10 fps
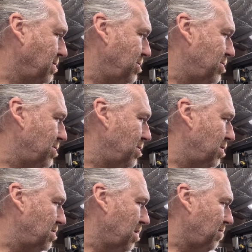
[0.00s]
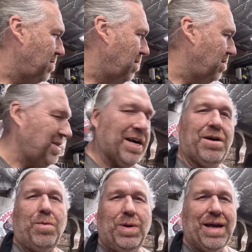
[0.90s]

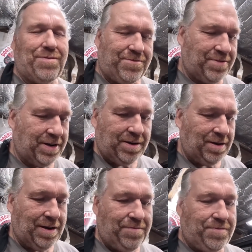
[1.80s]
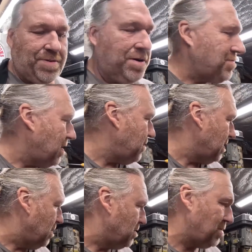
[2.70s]
Yeah, I will have 3. I'll have 3. I've
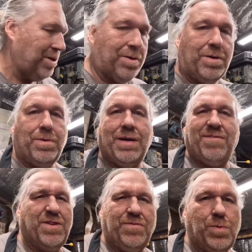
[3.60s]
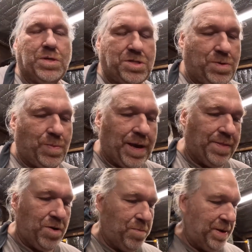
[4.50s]
definitely got 2. I will have another one
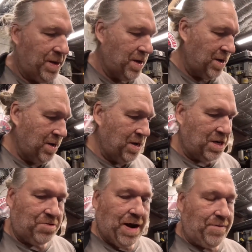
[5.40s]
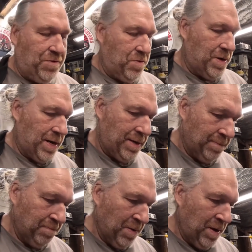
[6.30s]
somewhere that will be correct for it.
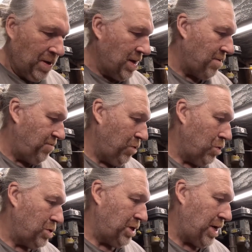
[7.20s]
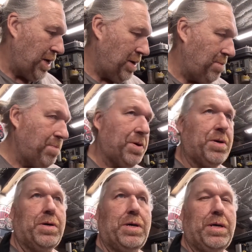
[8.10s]
14
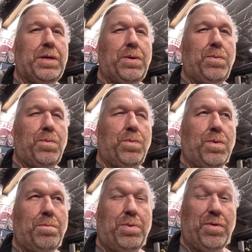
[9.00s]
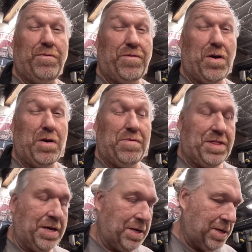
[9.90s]
by 1.5, I
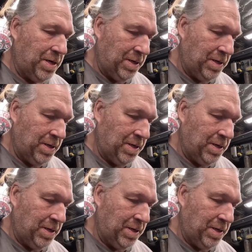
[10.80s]
think.